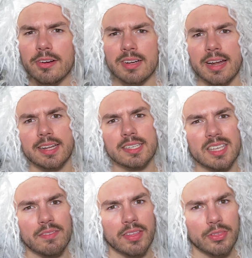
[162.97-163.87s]
in
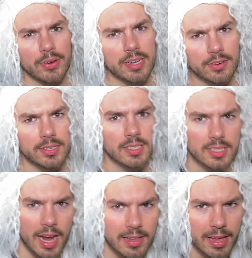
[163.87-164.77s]
1973, during the
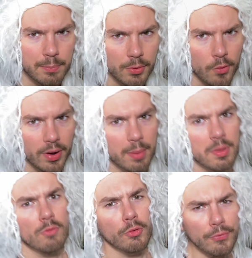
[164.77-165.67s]
Skylab program,
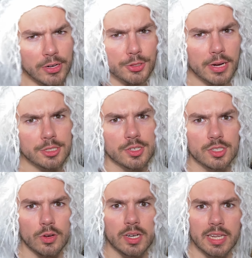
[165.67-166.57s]
refrigeration
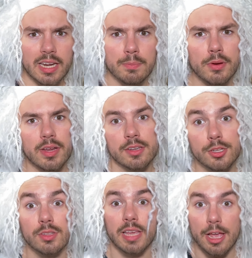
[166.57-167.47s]
started getting put into
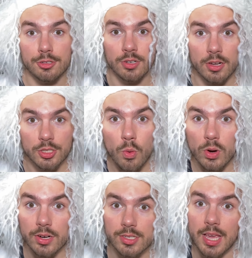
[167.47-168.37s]
the astronauts'
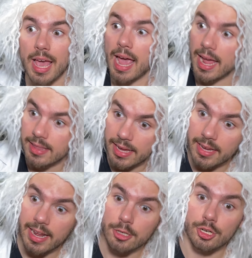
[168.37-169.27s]
quarters, and they could actually